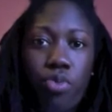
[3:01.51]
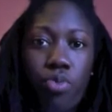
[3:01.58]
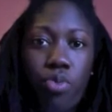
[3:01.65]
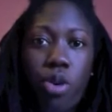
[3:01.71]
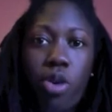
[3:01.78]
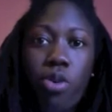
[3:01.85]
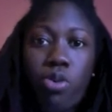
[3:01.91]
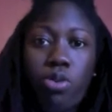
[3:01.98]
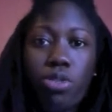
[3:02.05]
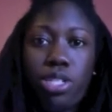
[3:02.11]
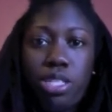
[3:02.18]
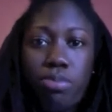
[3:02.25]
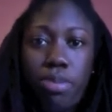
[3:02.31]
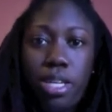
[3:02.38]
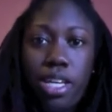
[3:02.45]
roll
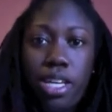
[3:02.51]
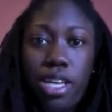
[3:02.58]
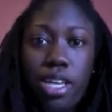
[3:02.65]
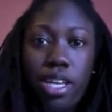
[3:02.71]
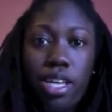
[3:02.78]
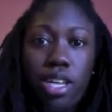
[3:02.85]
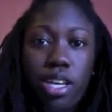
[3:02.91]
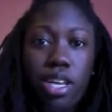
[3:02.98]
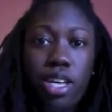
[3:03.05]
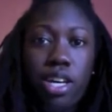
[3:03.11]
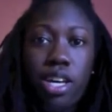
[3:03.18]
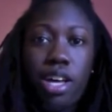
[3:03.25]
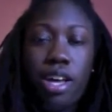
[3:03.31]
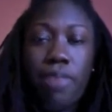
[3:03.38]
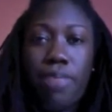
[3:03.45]
to be.
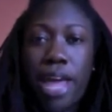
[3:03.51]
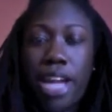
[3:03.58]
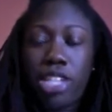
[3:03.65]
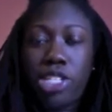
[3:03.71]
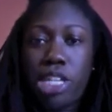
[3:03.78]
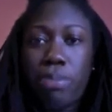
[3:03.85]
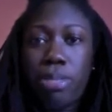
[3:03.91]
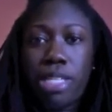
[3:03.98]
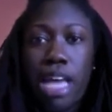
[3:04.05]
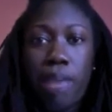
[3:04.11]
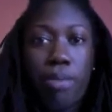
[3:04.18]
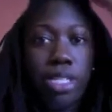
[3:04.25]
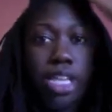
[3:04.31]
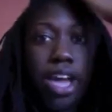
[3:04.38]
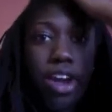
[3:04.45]
That determines how
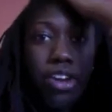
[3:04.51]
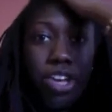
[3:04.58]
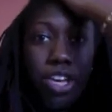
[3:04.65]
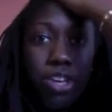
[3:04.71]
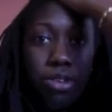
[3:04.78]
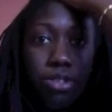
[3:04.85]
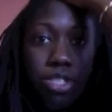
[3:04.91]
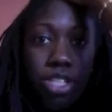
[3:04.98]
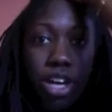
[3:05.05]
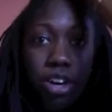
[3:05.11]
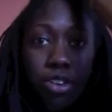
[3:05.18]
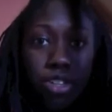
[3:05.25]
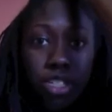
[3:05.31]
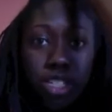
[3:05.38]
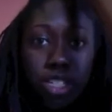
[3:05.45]
much hair you use.
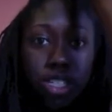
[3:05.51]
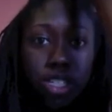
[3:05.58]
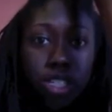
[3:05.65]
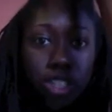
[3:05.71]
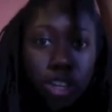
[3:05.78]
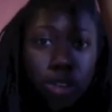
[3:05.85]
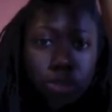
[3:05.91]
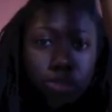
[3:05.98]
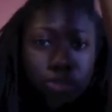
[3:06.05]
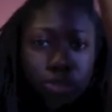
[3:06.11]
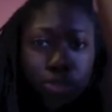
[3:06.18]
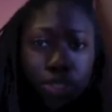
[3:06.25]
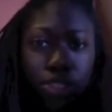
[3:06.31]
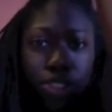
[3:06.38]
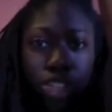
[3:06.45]
So you just,
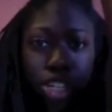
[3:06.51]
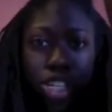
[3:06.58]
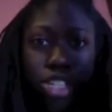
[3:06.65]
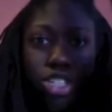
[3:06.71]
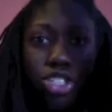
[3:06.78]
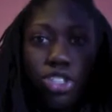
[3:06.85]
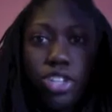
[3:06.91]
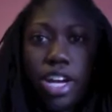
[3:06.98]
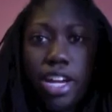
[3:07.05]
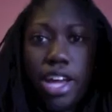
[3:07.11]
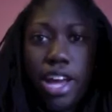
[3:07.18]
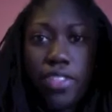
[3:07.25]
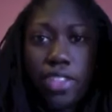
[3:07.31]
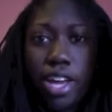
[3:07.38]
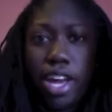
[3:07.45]
straighten
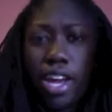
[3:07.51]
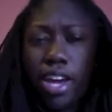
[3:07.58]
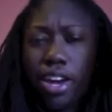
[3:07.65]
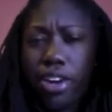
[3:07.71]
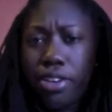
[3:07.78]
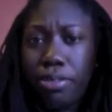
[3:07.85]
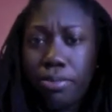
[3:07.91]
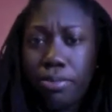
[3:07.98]
out the hair.